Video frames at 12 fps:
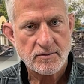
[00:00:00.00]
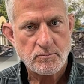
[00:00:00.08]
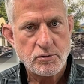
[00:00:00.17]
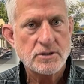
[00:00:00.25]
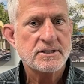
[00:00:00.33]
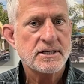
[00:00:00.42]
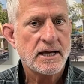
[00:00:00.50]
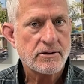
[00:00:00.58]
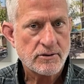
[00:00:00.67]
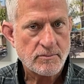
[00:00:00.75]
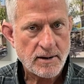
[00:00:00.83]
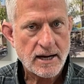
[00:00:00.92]
to put
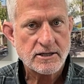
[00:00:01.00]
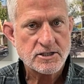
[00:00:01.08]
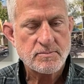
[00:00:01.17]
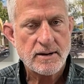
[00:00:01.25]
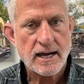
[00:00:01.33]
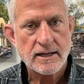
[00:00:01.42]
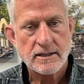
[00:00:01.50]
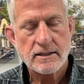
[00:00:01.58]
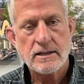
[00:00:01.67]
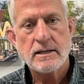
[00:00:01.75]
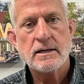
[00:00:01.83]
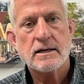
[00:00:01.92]
together a buyer's
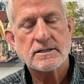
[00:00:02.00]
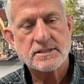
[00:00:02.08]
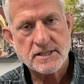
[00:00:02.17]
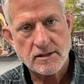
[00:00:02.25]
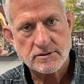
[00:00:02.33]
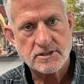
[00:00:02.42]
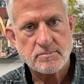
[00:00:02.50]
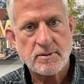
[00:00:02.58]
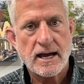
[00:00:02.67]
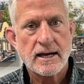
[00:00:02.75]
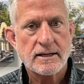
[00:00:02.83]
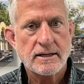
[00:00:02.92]
packet, a seller's
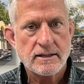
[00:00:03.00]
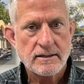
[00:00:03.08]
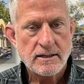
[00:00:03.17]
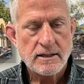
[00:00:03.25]
packet.